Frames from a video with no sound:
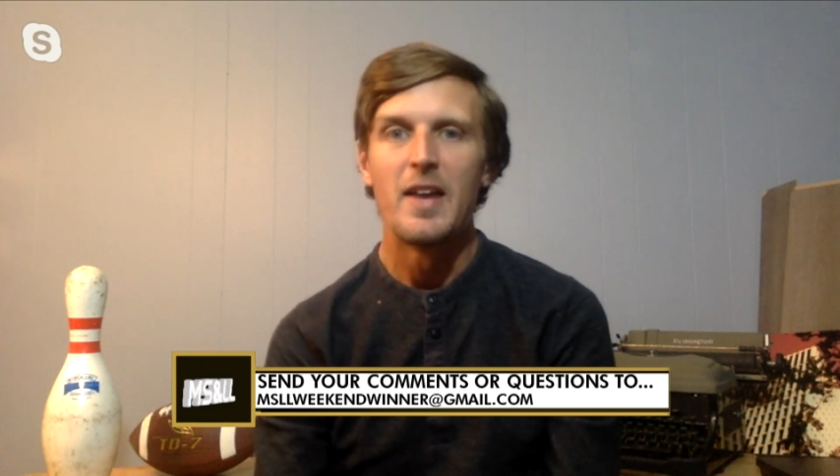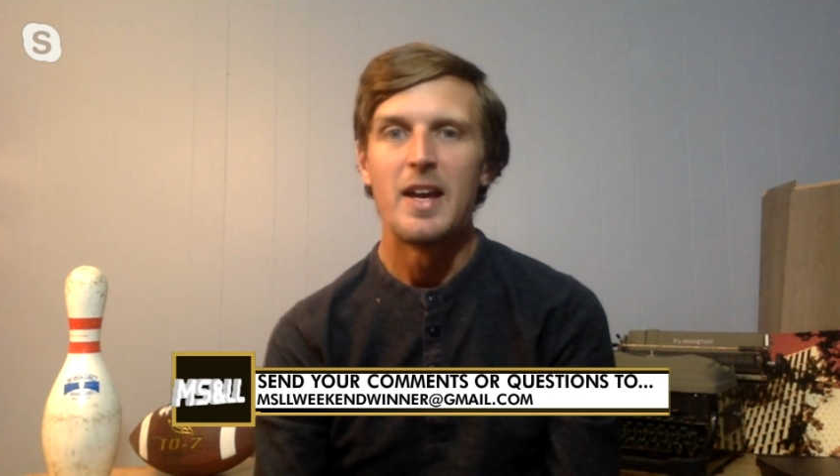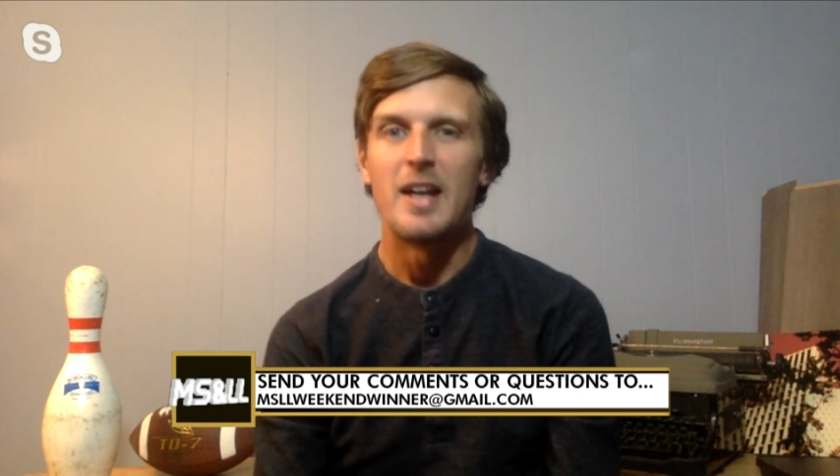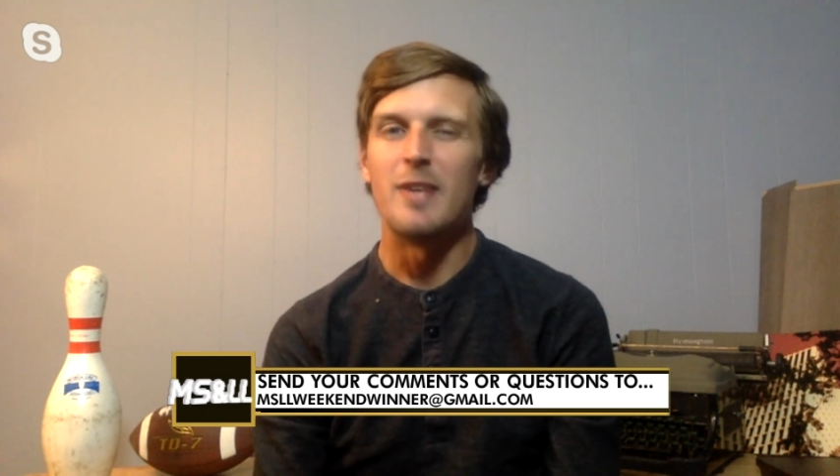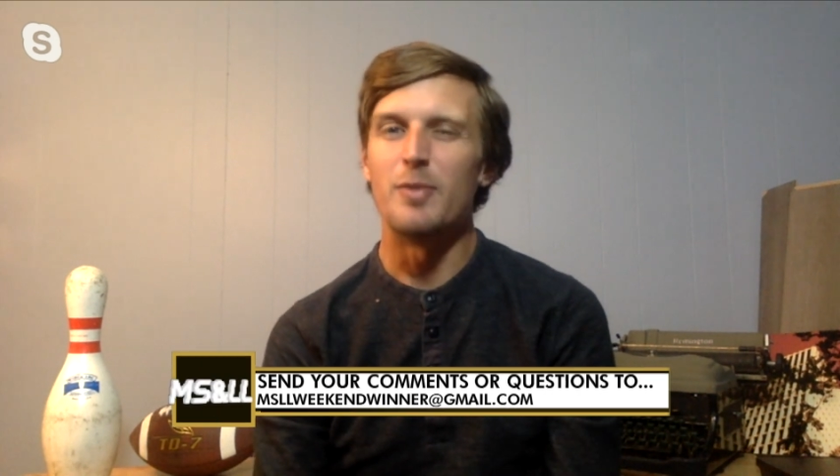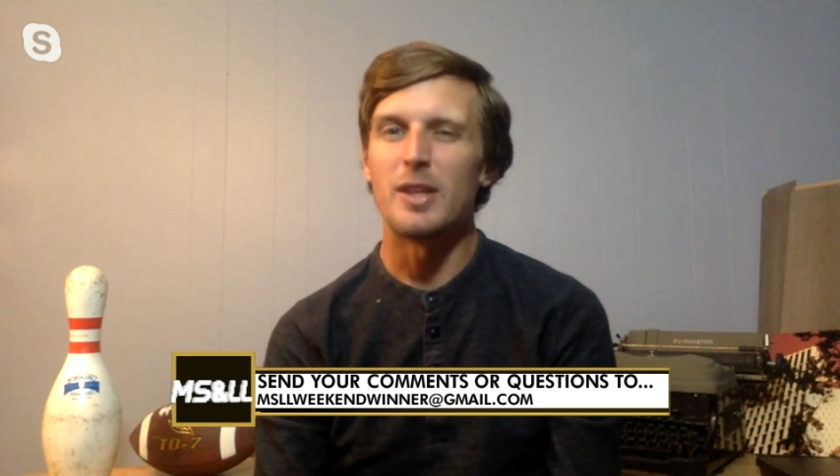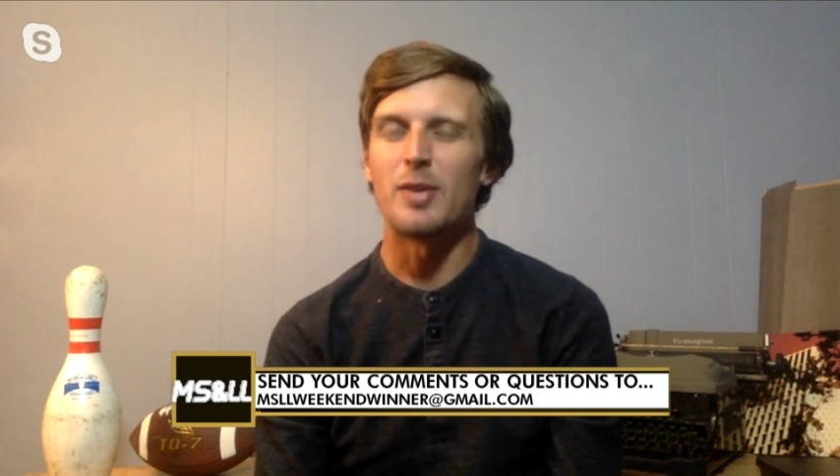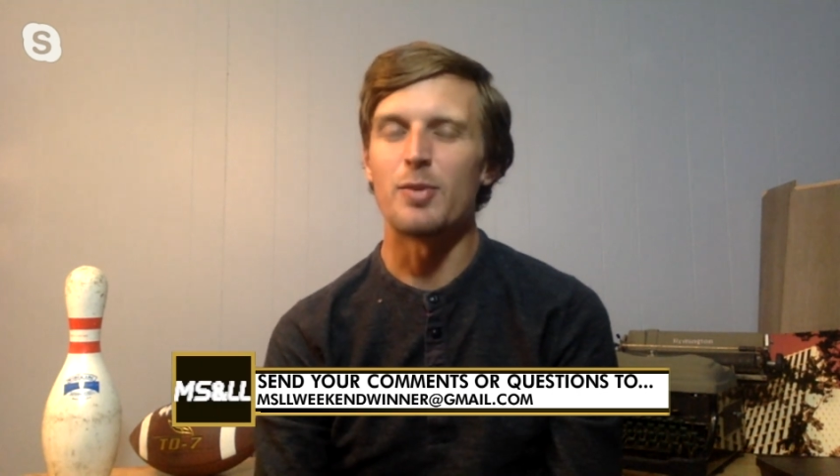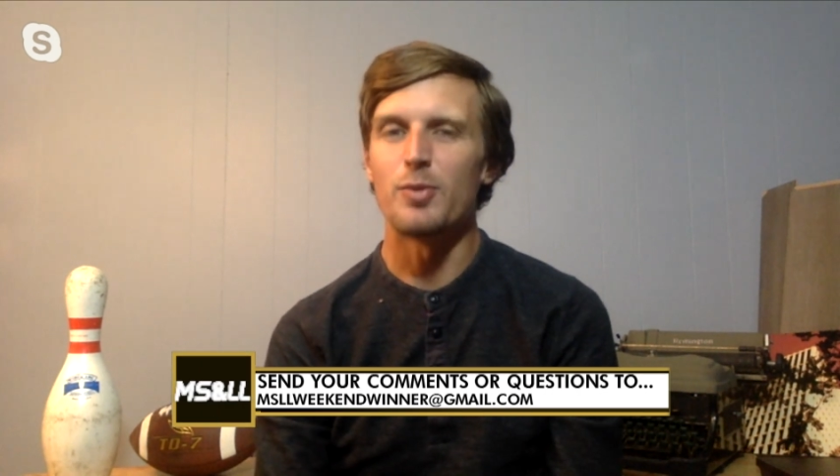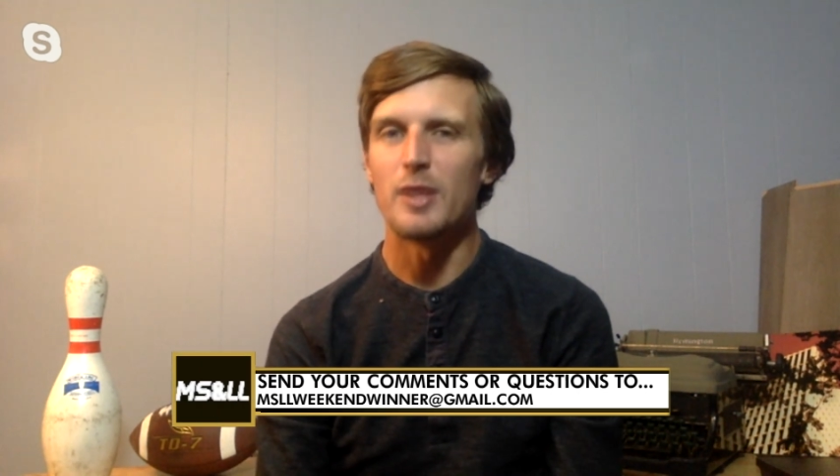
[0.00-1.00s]
and we'll get a
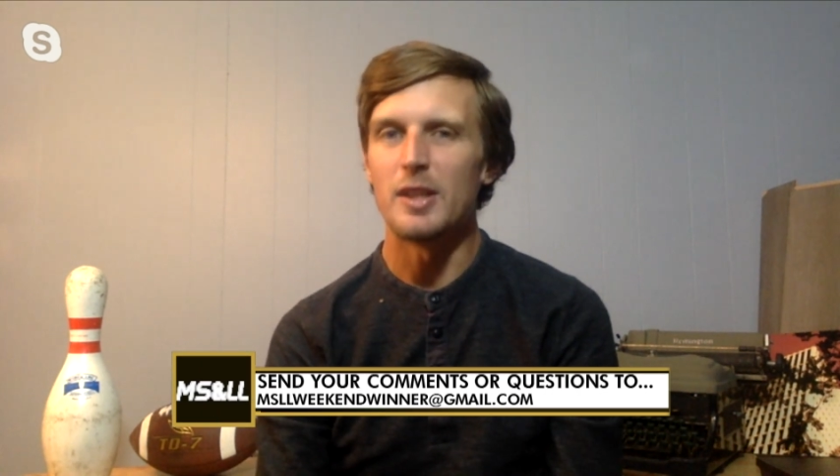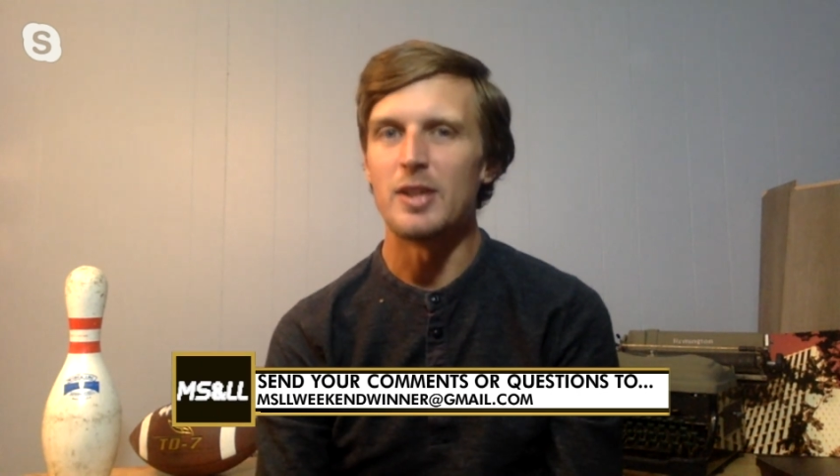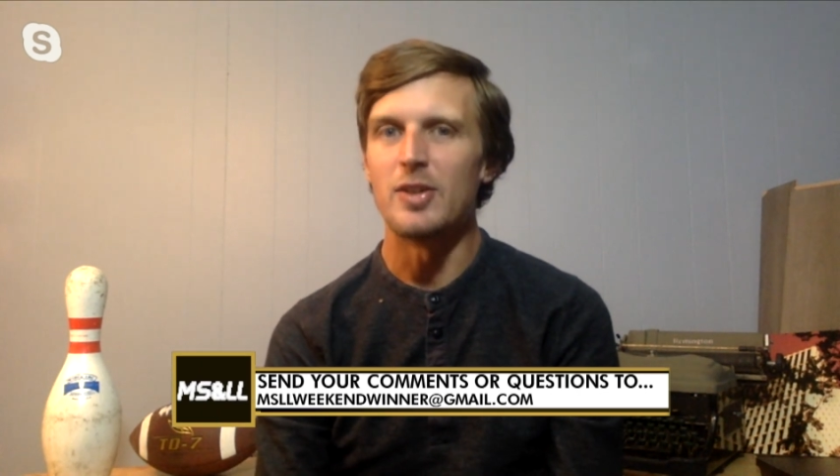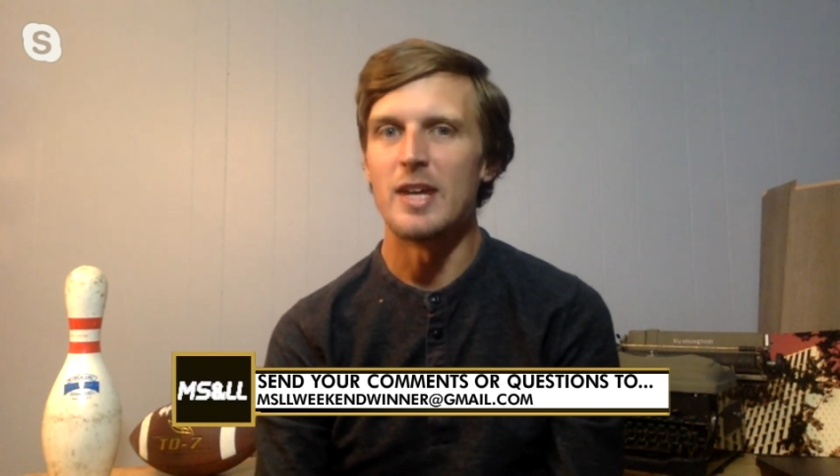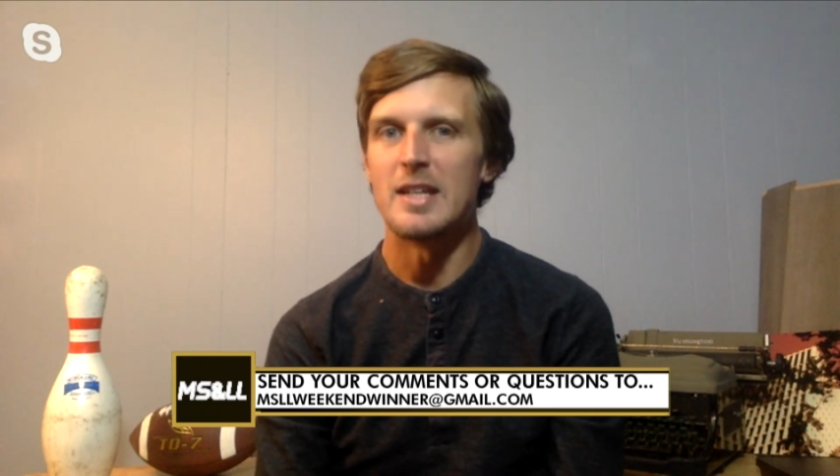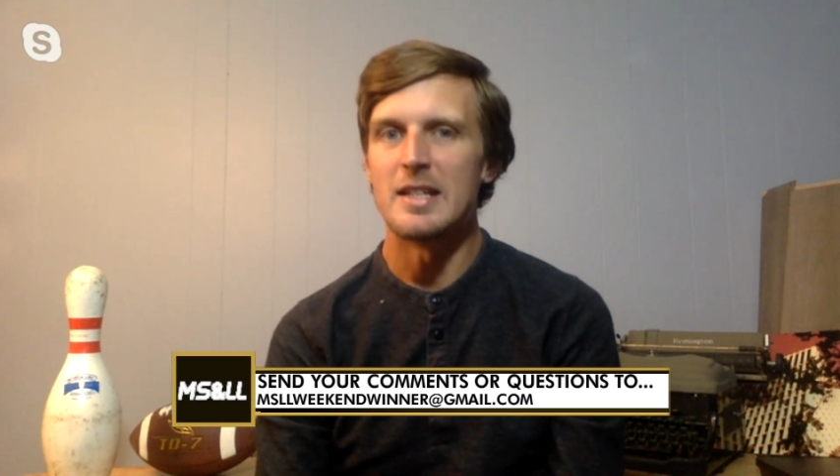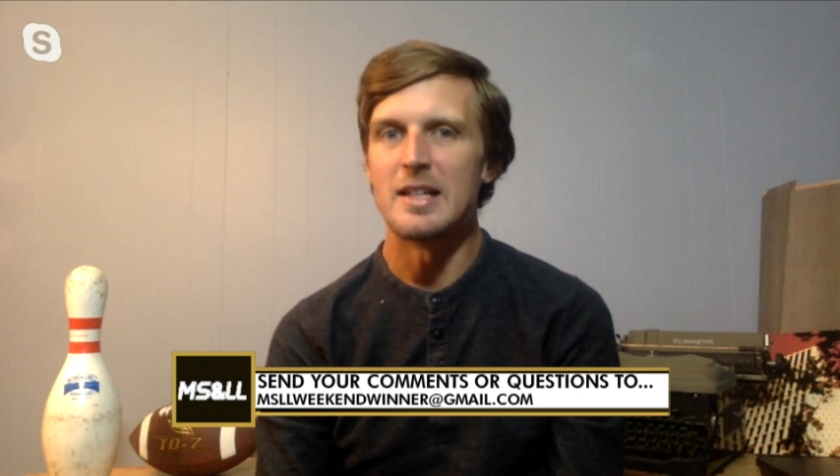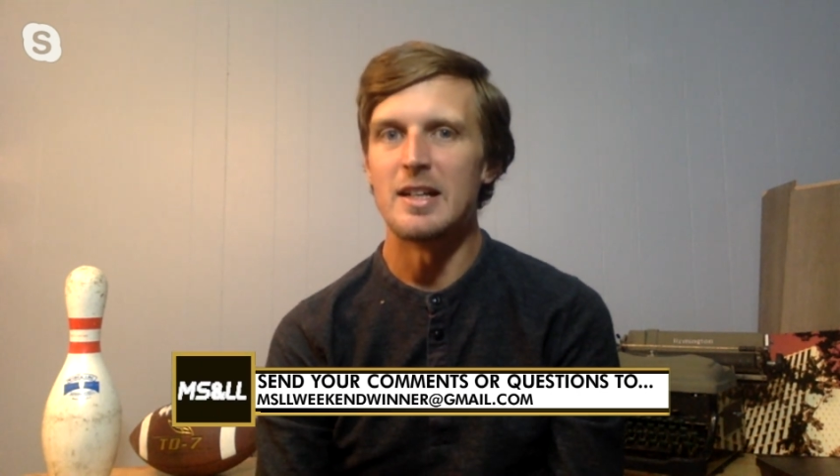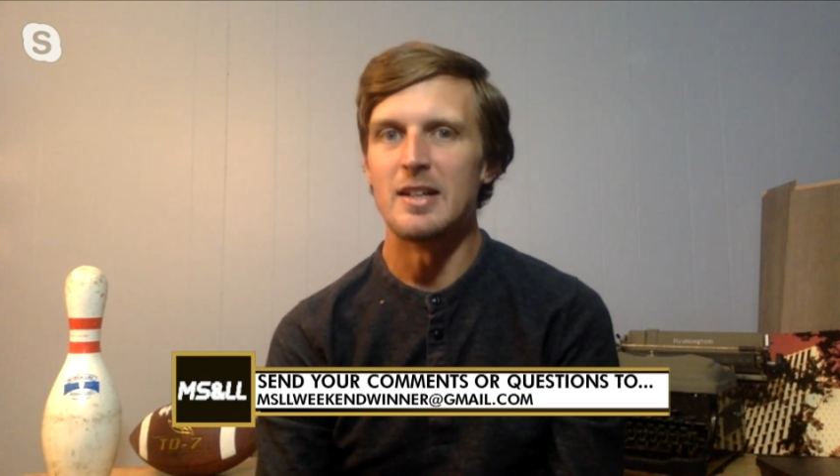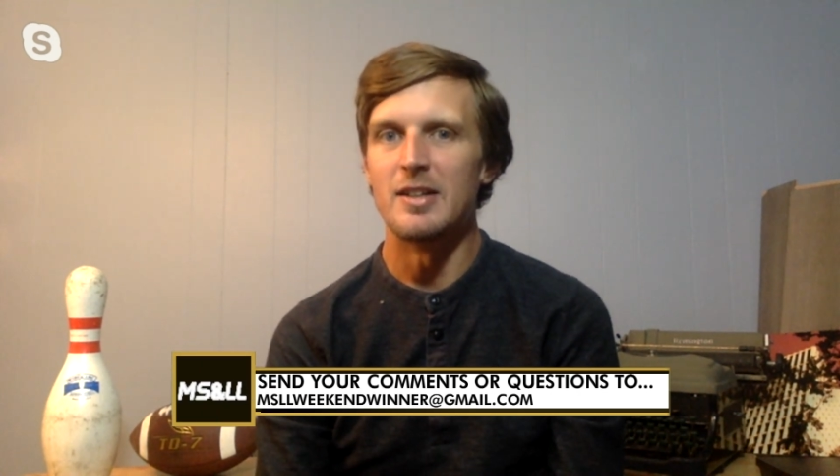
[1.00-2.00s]
really good idea
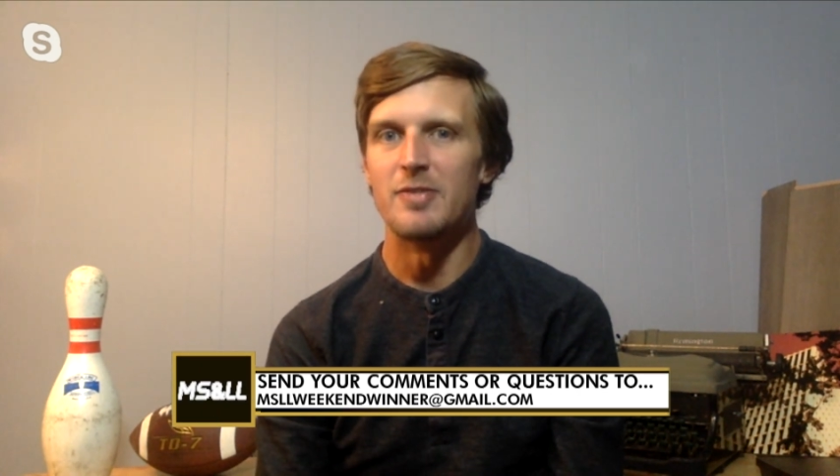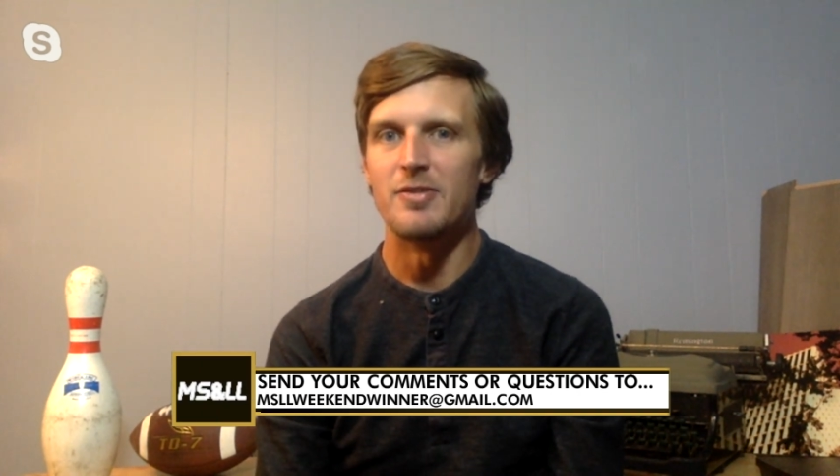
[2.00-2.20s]
of,